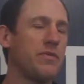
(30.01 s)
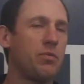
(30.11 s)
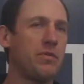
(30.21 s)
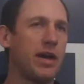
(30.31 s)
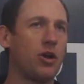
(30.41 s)

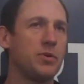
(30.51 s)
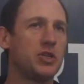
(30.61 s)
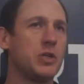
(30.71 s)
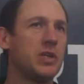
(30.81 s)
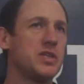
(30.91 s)
We've had
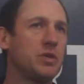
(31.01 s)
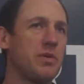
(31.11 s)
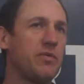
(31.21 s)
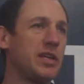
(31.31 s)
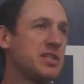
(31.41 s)
opportunities and
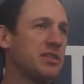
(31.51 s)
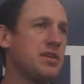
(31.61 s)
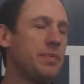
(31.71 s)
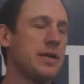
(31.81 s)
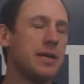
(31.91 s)
we've let
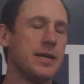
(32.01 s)
slip.